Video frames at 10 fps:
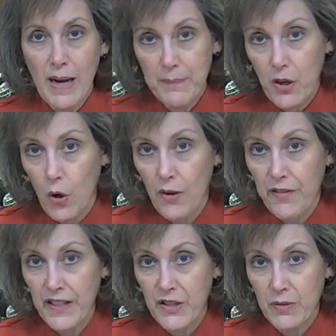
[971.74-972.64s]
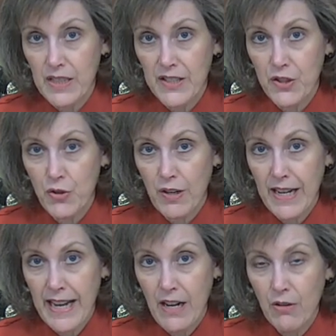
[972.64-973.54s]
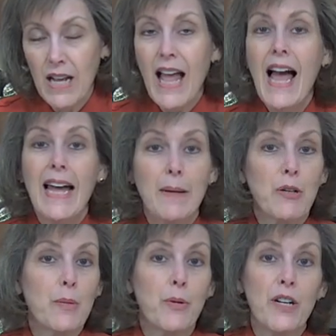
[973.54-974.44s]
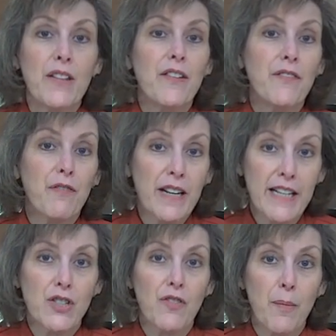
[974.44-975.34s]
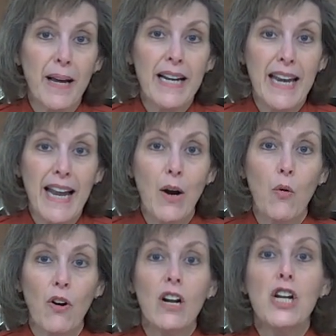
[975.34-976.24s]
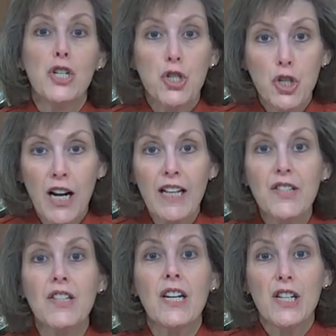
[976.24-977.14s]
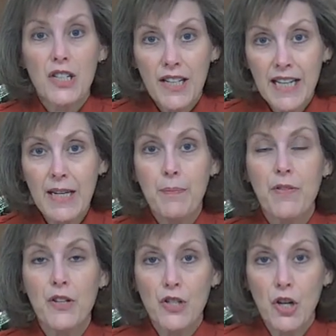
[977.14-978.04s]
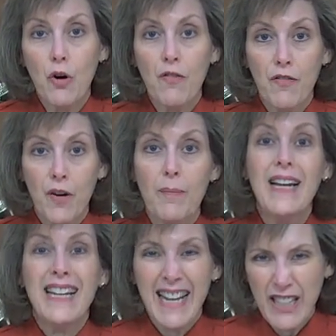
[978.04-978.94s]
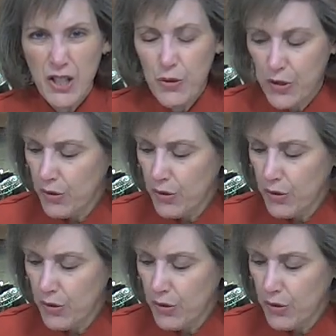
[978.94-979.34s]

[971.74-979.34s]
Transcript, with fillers: wrap, the whole thing, so it doesn't dry out. And I'm gonna put it in the fridge for about an hour just to keep the dough from getting too